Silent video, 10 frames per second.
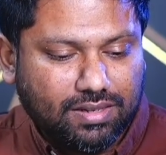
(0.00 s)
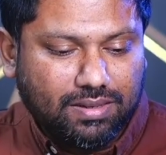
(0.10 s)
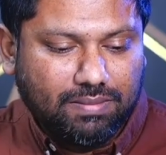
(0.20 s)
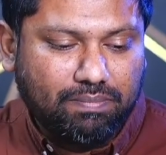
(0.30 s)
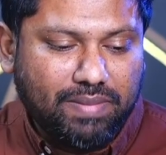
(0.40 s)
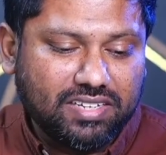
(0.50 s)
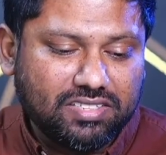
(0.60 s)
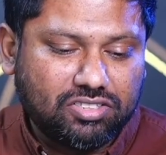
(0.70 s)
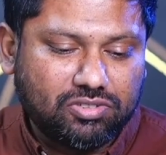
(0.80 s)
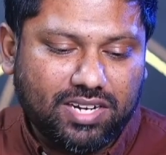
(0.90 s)

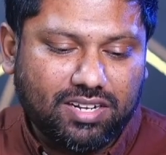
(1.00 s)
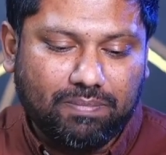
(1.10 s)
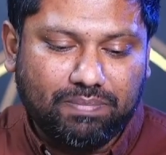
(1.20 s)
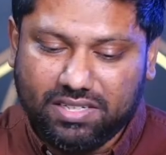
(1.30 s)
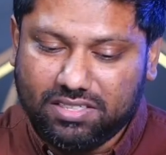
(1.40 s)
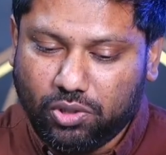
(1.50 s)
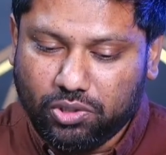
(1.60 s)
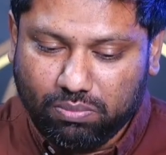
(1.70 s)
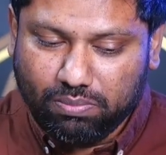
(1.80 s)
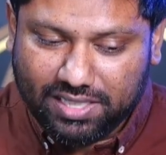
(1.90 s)
Meta's Thread upends
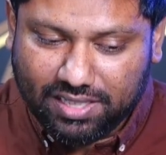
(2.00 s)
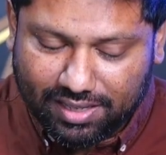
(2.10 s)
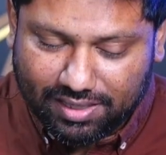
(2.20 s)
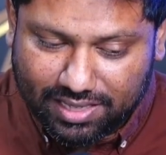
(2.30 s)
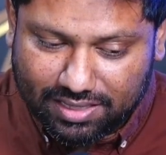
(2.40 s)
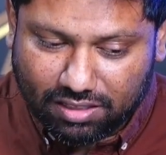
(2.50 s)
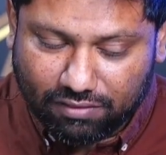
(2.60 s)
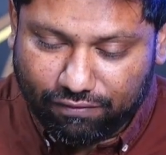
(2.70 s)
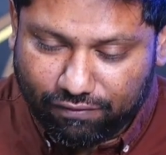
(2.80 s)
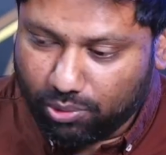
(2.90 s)
social media in less than
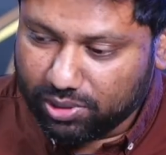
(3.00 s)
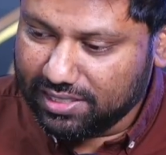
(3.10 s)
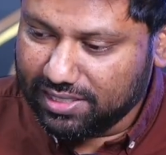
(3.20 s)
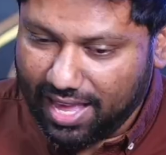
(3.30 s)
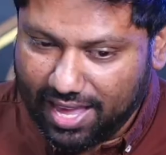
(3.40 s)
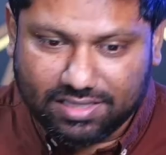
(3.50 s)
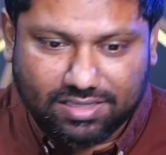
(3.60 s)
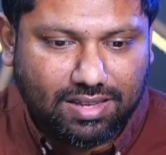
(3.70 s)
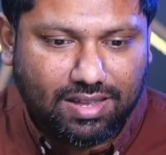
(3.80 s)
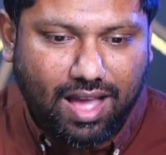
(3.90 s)

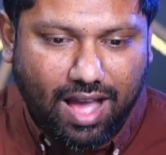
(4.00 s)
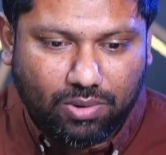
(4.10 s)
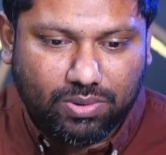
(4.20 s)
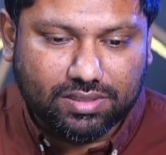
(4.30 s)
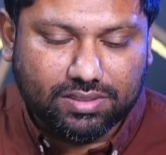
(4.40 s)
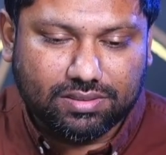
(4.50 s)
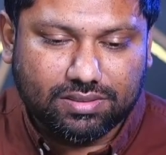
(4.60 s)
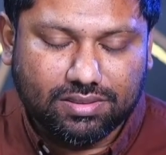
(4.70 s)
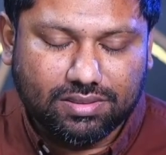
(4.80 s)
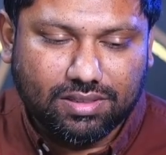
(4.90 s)
48
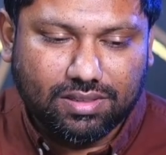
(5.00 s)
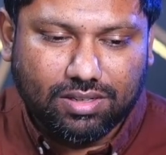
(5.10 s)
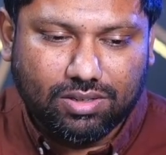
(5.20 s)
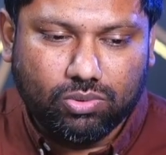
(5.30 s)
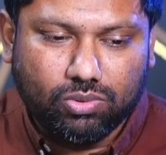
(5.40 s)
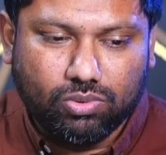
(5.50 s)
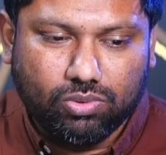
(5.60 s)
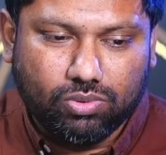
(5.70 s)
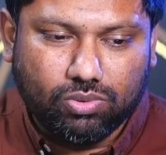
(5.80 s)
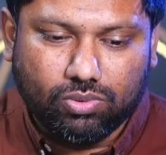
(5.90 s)
hours.
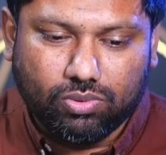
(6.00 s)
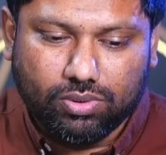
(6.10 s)
Ooh.